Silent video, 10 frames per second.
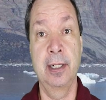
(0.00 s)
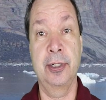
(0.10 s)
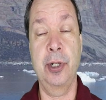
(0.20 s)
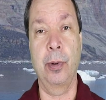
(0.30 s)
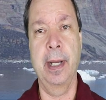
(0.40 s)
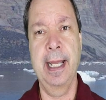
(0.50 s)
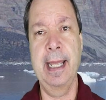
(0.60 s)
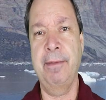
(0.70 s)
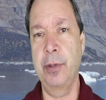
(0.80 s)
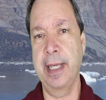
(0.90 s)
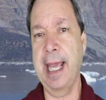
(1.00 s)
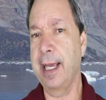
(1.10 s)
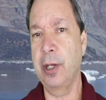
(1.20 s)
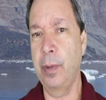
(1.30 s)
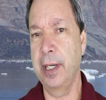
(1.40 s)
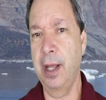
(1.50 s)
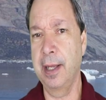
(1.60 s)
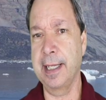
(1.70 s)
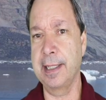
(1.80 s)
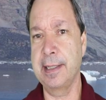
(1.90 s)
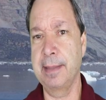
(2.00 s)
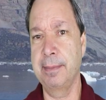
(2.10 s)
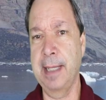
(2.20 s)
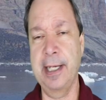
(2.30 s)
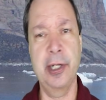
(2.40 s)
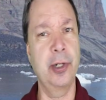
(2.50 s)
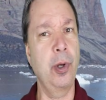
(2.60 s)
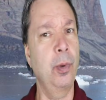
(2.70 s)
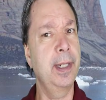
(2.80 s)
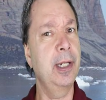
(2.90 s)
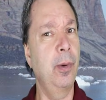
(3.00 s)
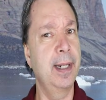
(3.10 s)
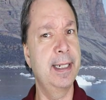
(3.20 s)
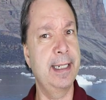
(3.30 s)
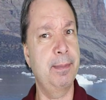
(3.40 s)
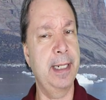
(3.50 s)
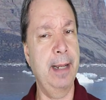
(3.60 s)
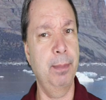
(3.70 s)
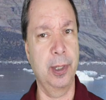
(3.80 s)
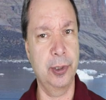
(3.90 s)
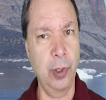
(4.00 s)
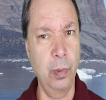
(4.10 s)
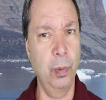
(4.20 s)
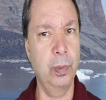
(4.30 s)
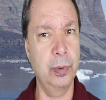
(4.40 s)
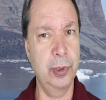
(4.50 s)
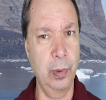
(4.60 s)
So if you can't go in August and you can only go in September, don't